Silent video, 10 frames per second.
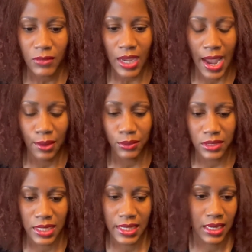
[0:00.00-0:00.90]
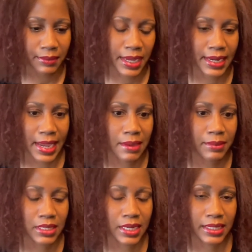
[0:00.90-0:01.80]
I will say that I'm kind of happy
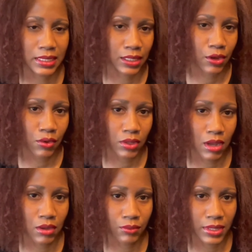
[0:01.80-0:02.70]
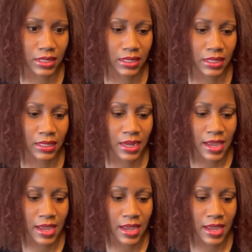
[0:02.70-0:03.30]
that I didn't go along with it.